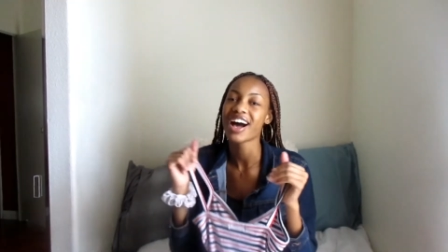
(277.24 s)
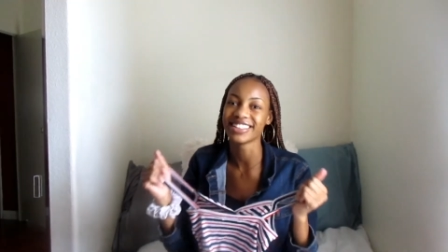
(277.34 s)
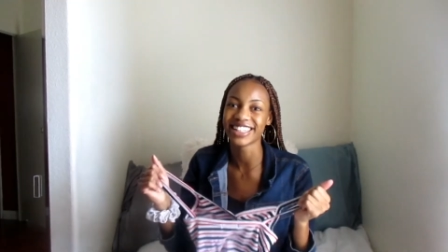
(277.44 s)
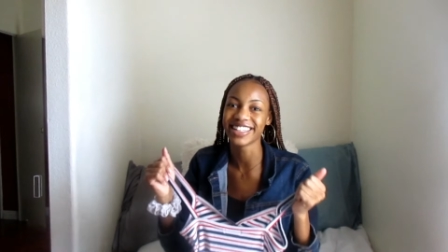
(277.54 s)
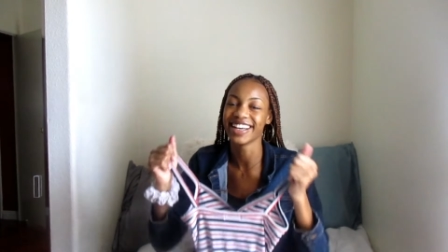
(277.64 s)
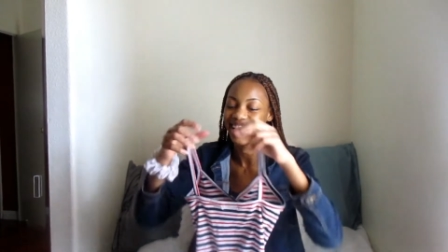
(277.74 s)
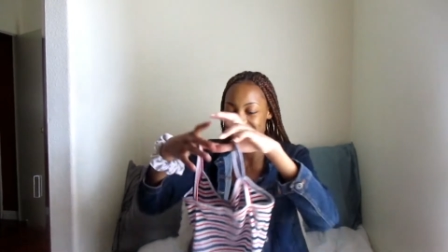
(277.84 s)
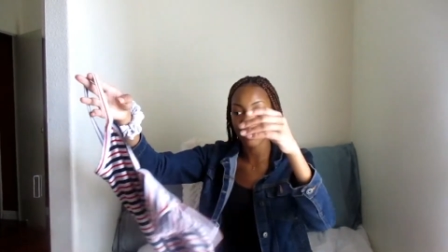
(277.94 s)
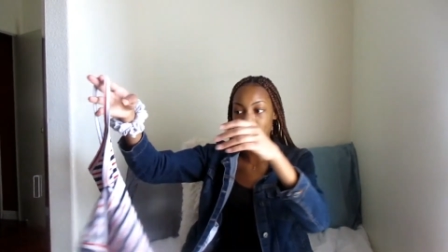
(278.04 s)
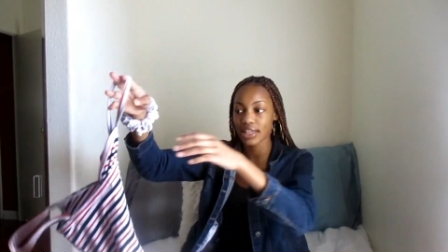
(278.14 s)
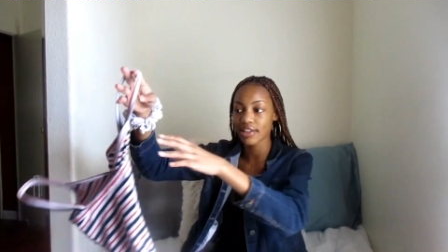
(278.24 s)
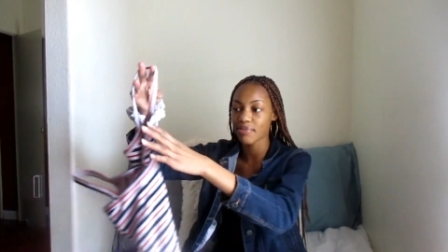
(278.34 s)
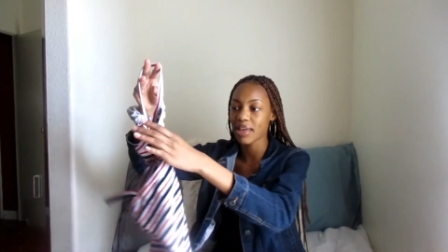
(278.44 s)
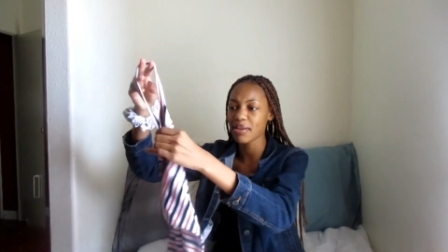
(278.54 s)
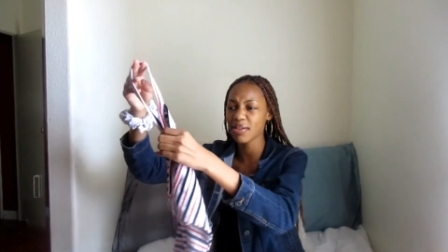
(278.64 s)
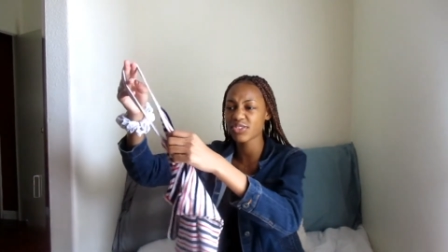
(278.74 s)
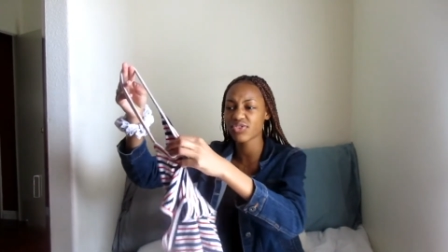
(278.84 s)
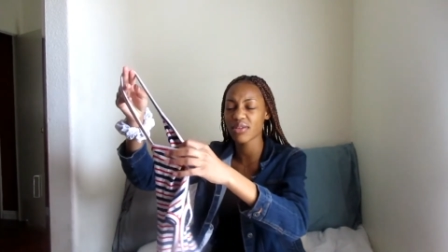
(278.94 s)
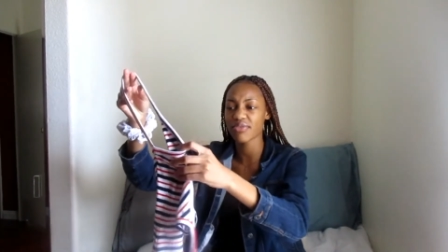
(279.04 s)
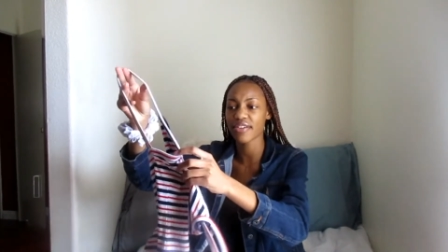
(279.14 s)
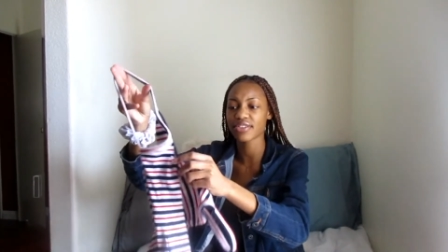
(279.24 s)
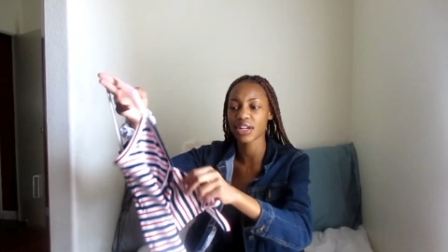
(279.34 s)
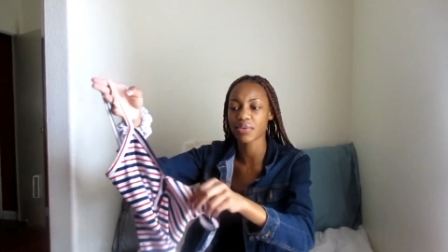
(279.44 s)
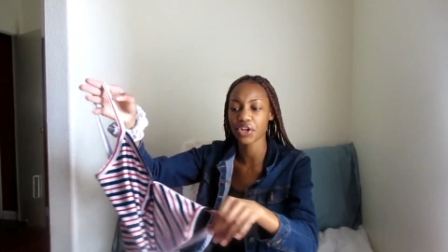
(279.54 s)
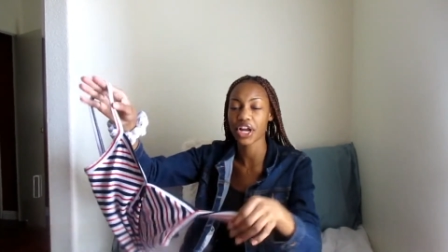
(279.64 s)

I'll tell you guys. I believe maybe it was from Forever 21 or